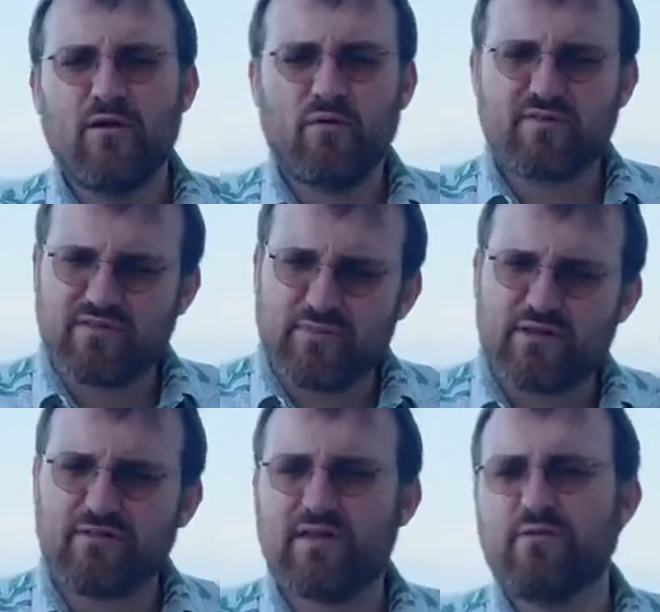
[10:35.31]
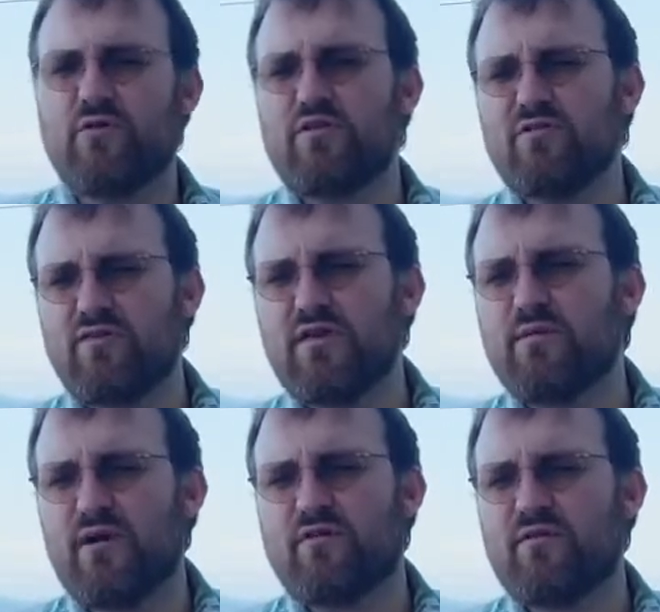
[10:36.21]
Well, similarly, when you think
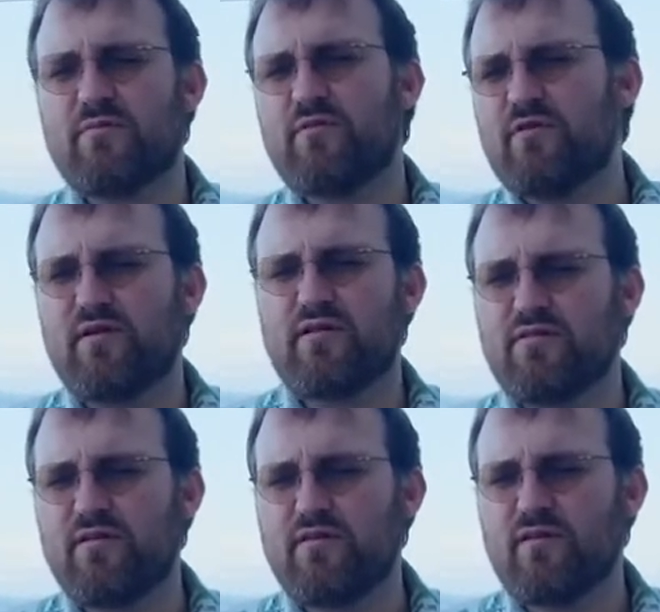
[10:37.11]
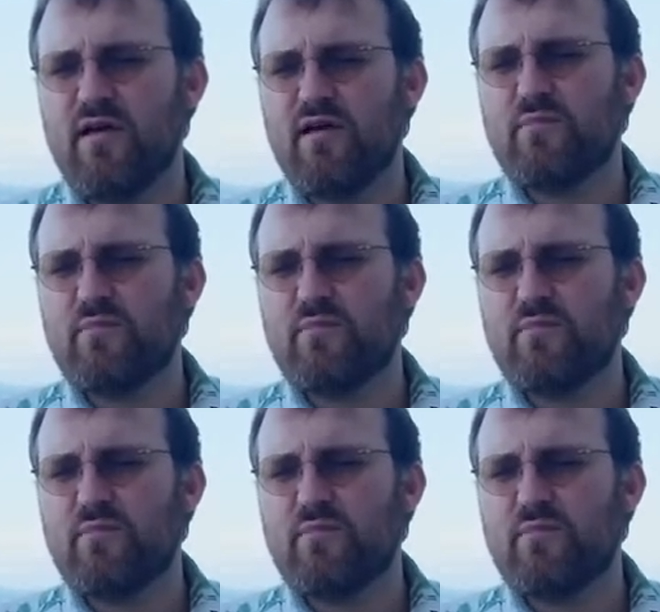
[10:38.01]
about cryptocurrencies,